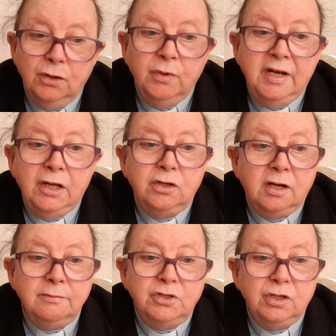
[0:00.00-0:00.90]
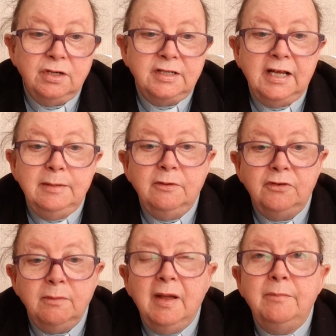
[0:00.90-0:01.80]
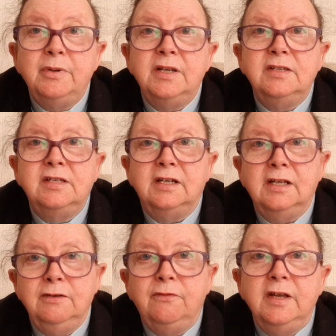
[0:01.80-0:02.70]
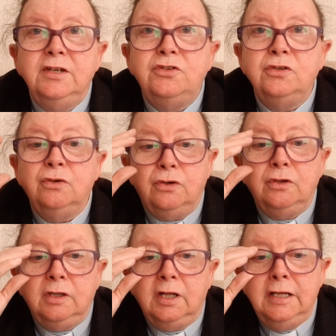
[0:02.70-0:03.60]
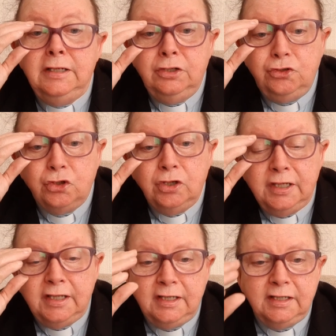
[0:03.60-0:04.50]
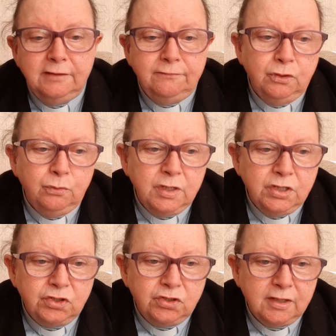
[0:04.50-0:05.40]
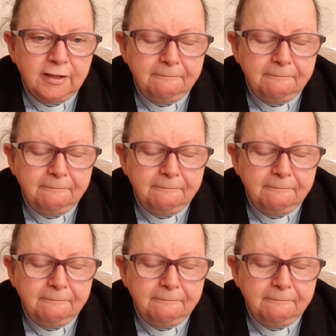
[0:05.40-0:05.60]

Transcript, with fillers: We now come to our time of remembrance, and I invite you online to join in it if you wish.